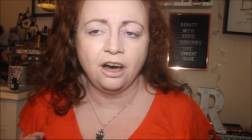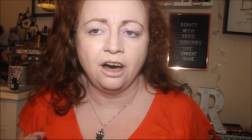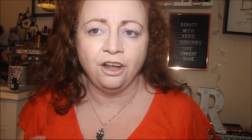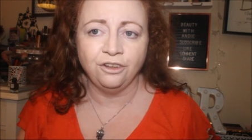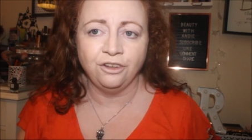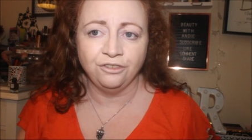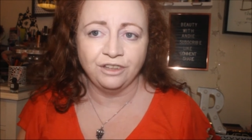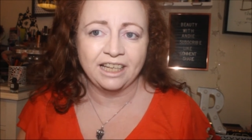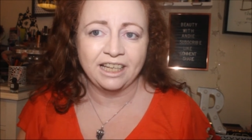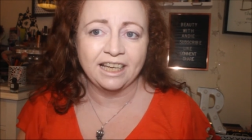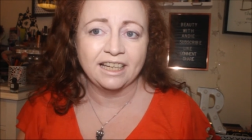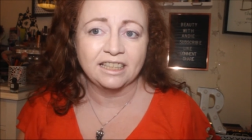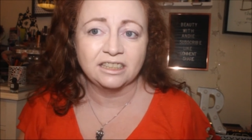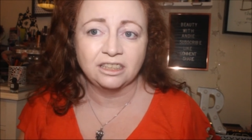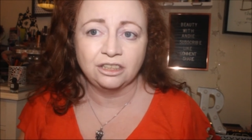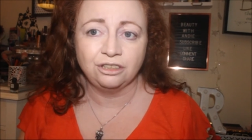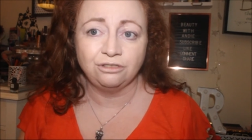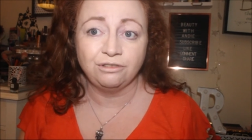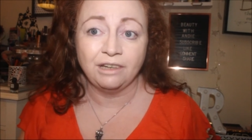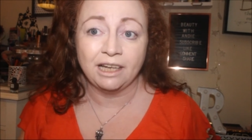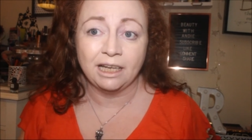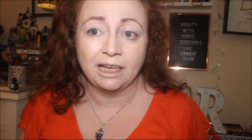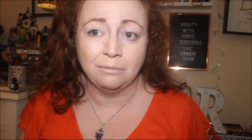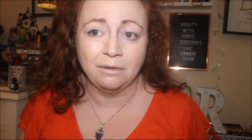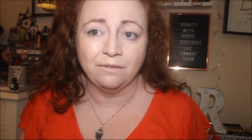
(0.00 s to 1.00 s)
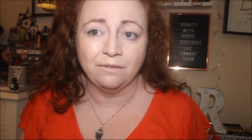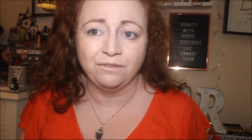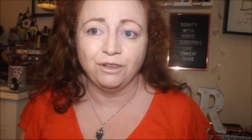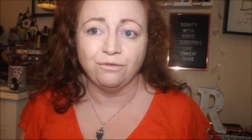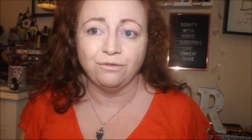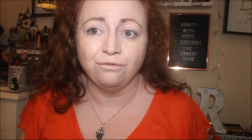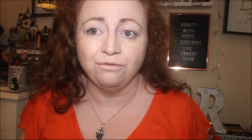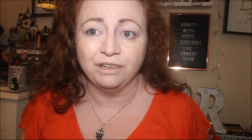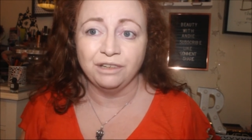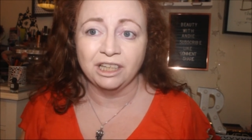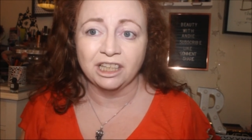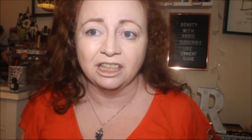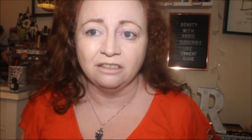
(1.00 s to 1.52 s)
on the extreme if
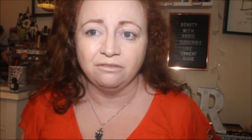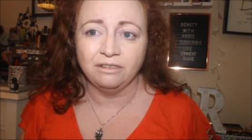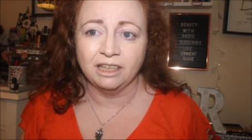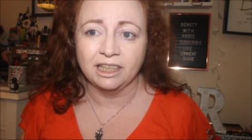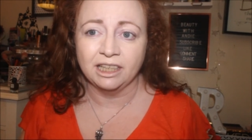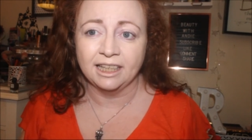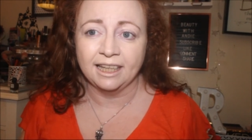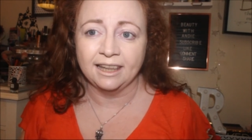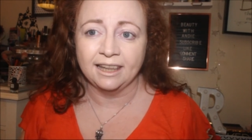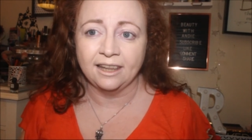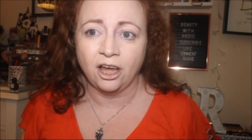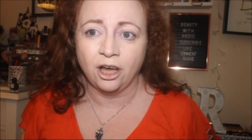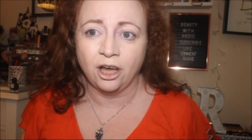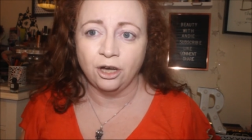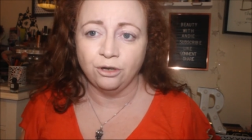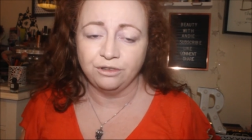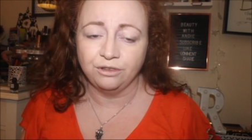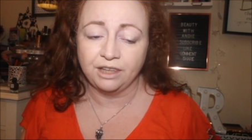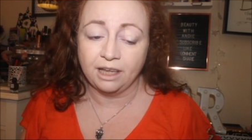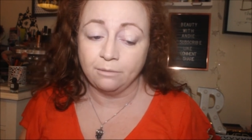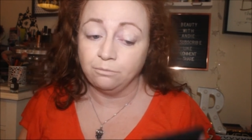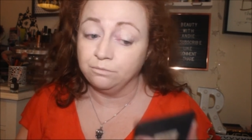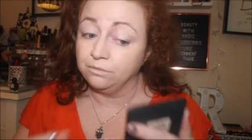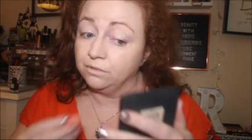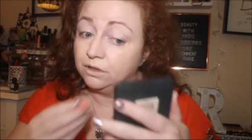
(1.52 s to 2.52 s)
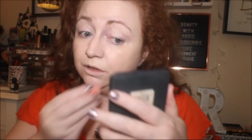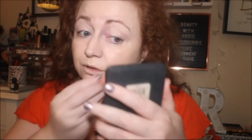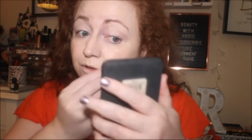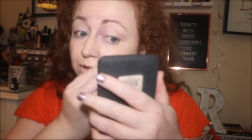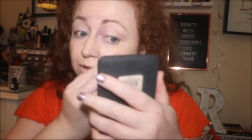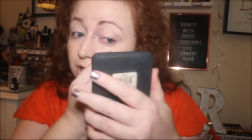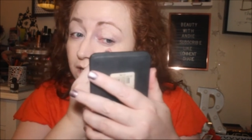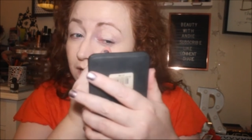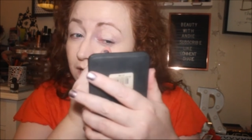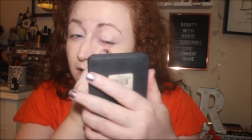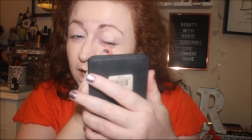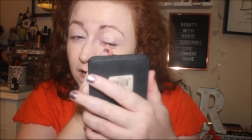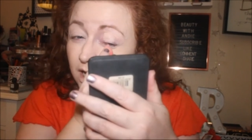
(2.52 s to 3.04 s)
they're really really low then
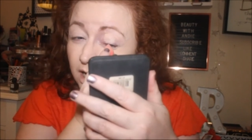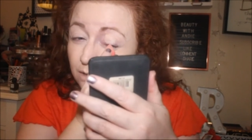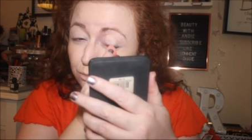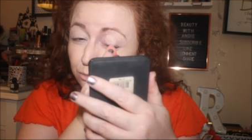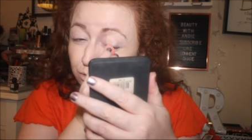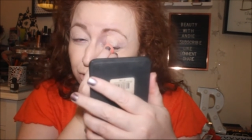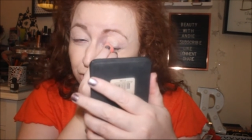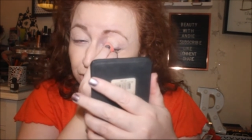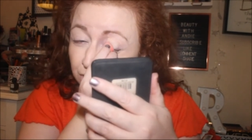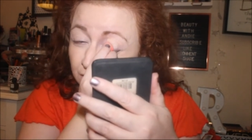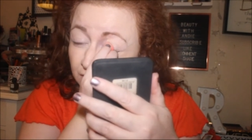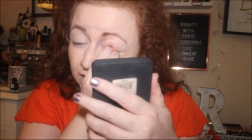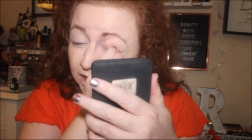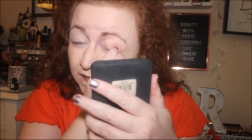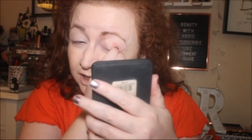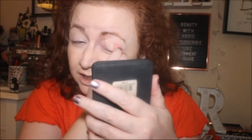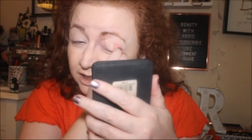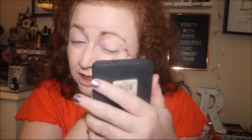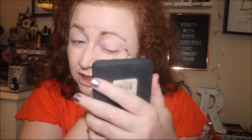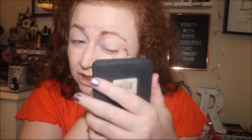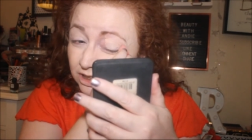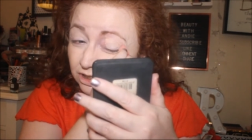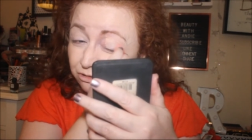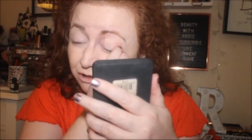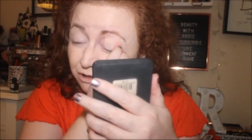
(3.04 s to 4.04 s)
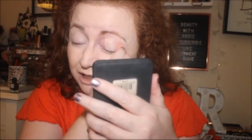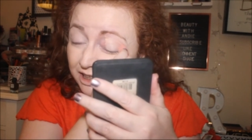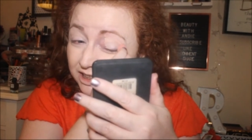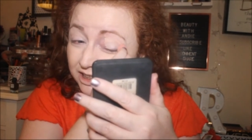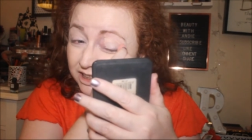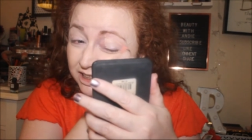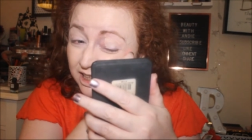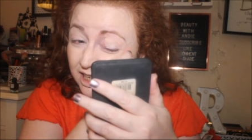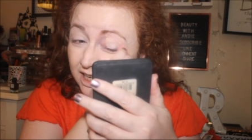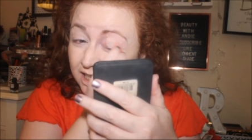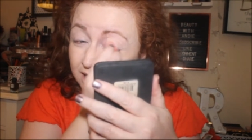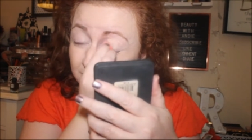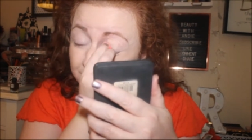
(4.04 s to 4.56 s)
we're gonna need to
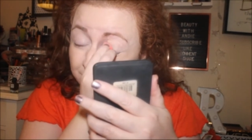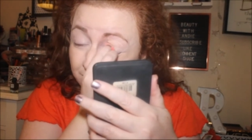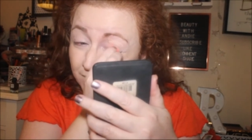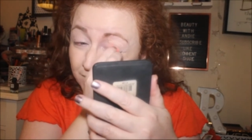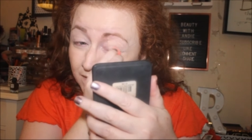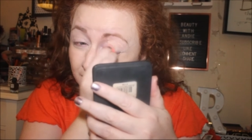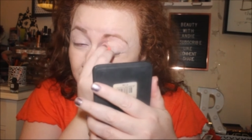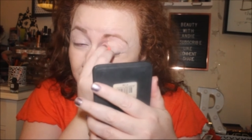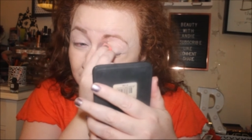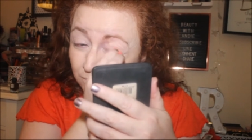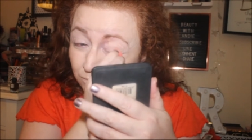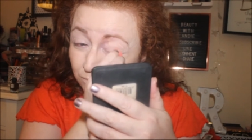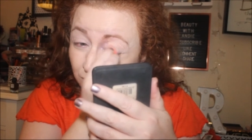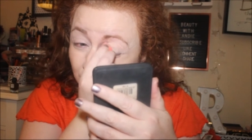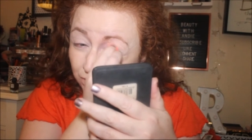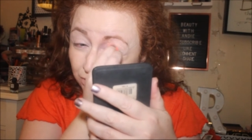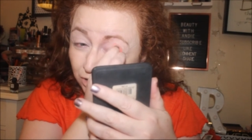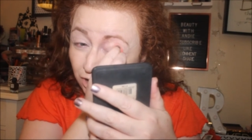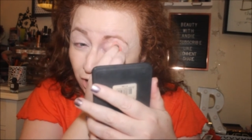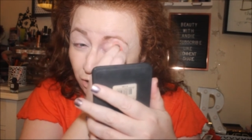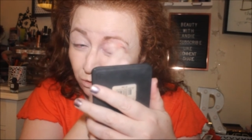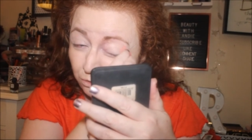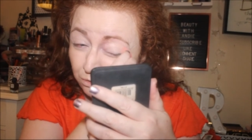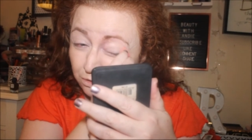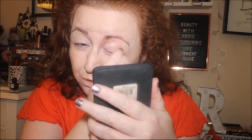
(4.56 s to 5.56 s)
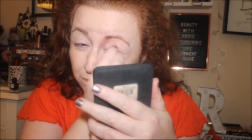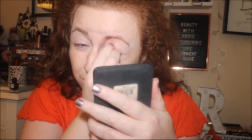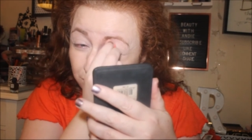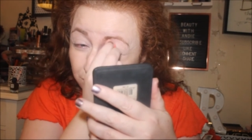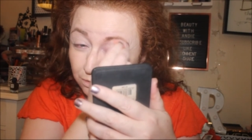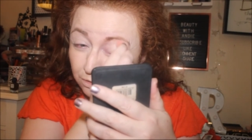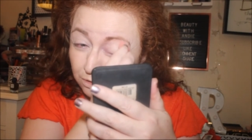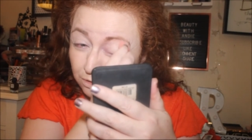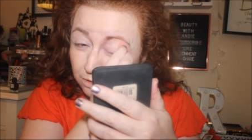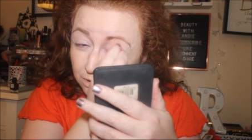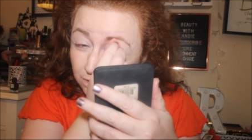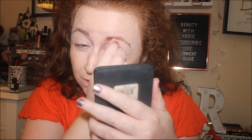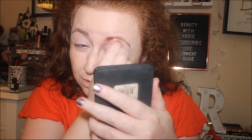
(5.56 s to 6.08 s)
treat it well not
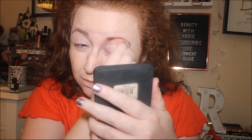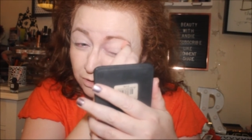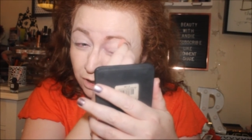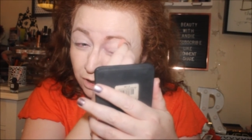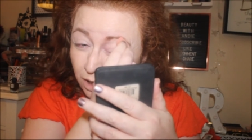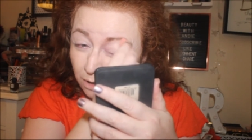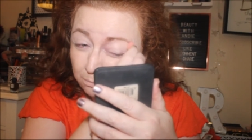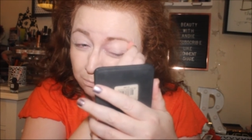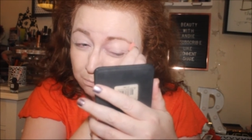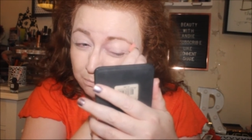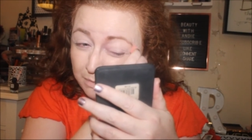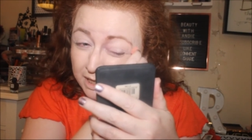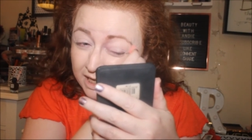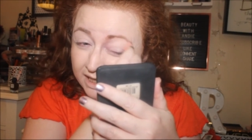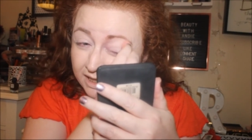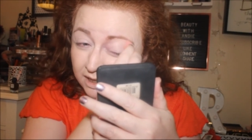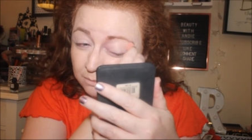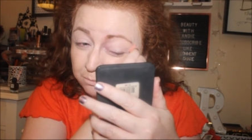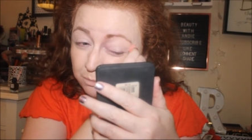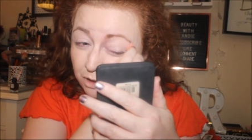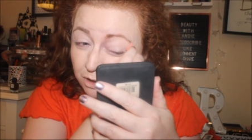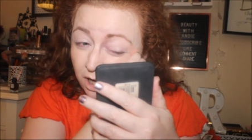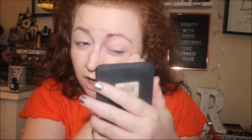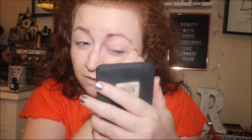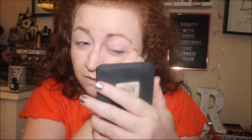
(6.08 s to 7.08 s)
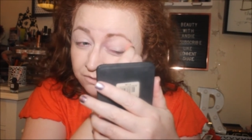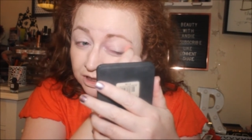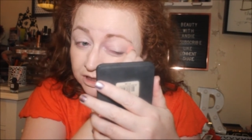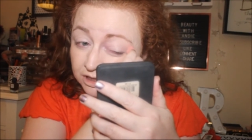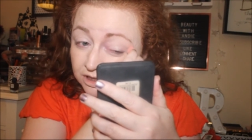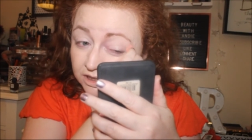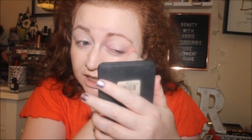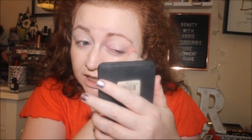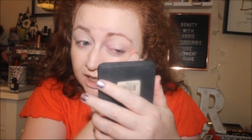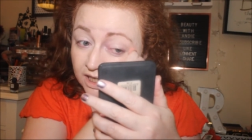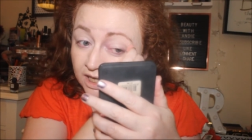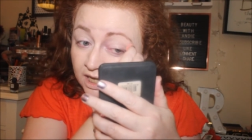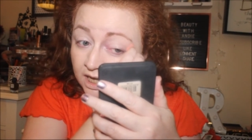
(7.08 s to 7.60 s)
not me but
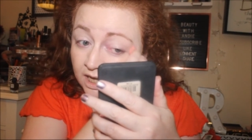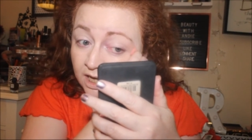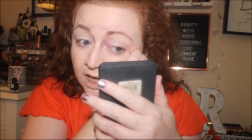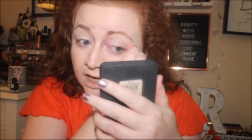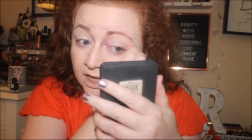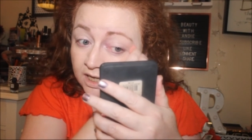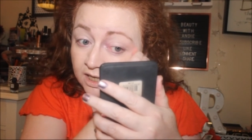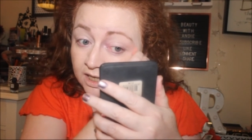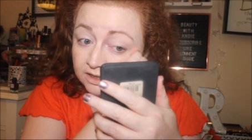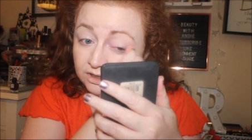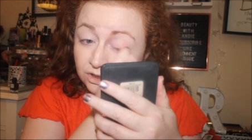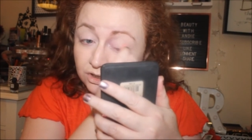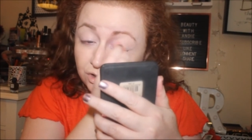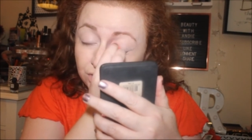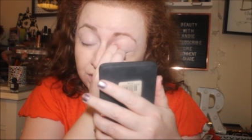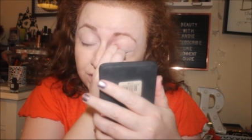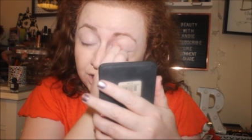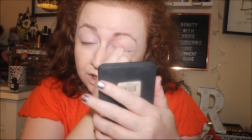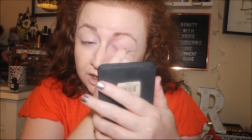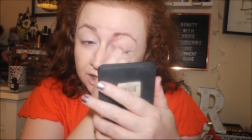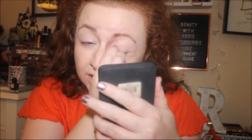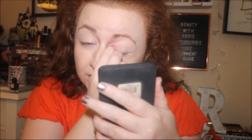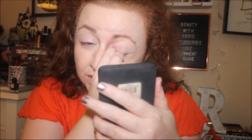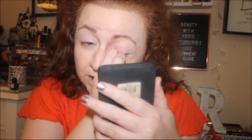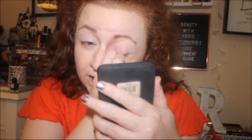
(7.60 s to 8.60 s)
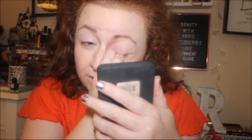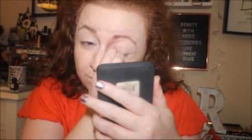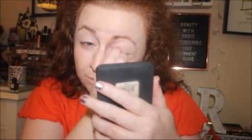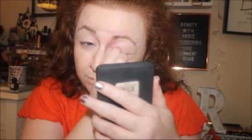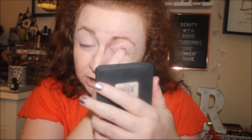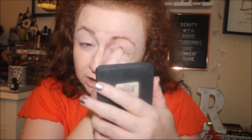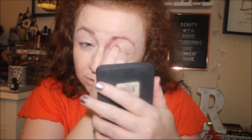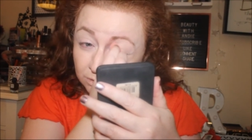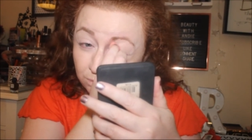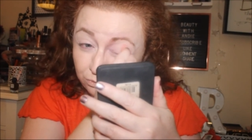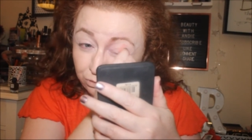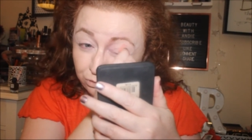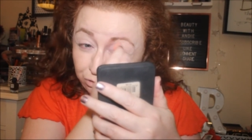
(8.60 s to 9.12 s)
obviously he's gonna need to give
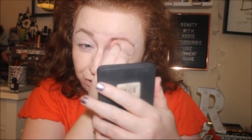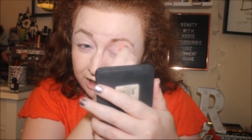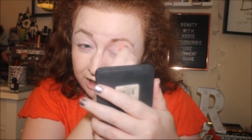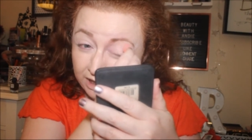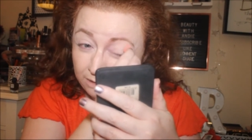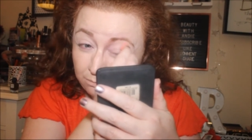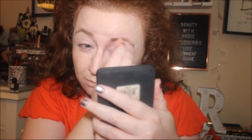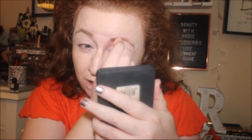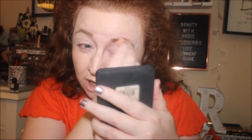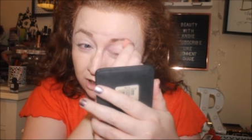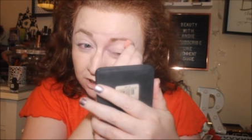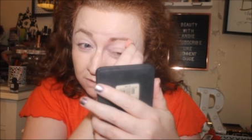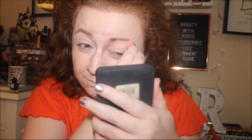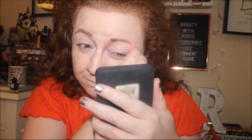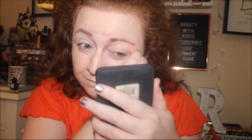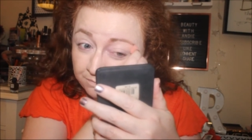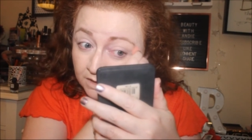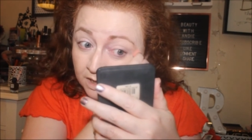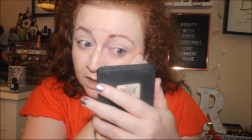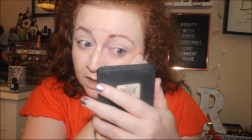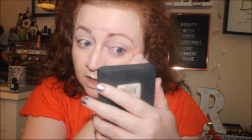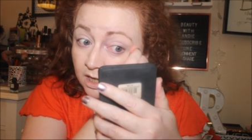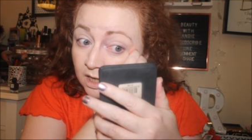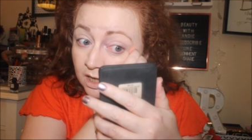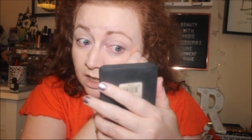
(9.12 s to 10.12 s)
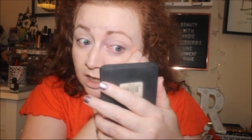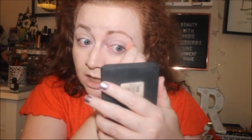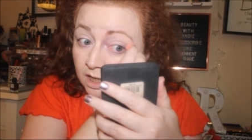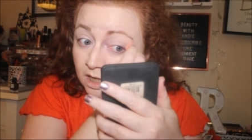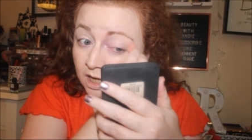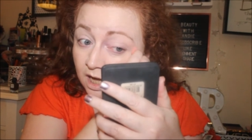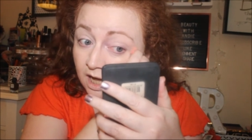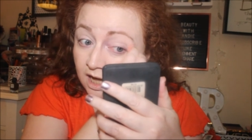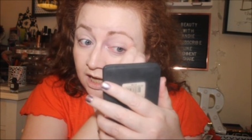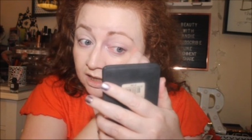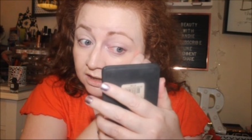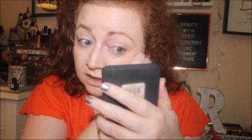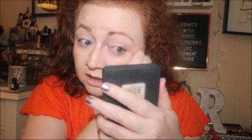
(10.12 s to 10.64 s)
me some treatment
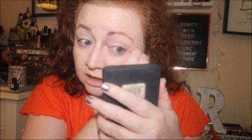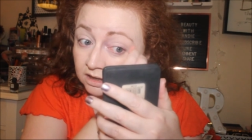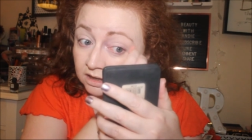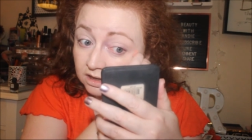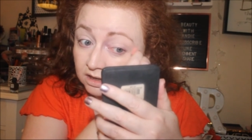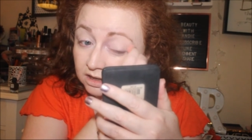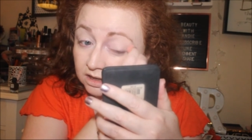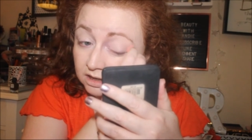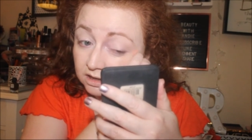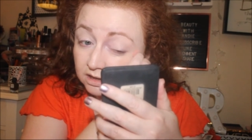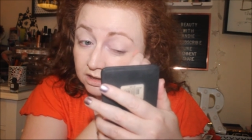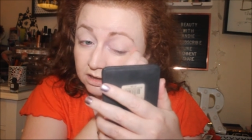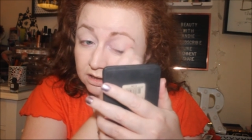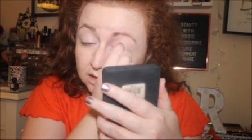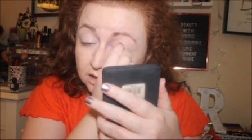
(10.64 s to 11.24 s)
and